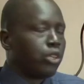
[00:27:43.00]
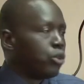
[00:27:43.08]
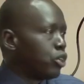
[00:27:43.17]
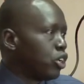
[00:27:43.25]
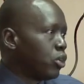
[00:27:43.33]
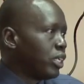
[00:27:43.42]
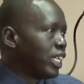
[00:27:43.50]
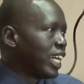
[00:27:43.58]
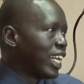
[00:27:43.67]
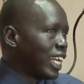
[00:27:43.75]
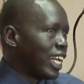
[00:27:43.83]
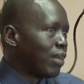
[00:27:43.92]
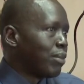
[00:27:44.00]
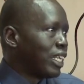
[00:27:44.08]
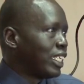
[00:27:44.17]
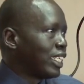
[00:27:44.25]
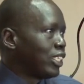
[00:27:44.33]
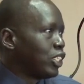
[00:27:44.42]
in Canada, but
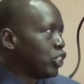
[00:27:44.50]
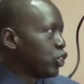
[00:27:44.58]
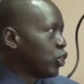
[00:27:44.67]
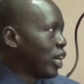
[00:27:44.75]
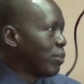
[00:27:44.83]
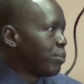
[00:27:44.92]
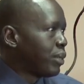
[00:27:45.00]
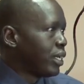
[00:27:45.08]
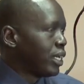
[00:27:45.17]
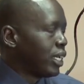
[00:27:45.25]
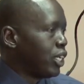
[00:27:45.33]
it will show up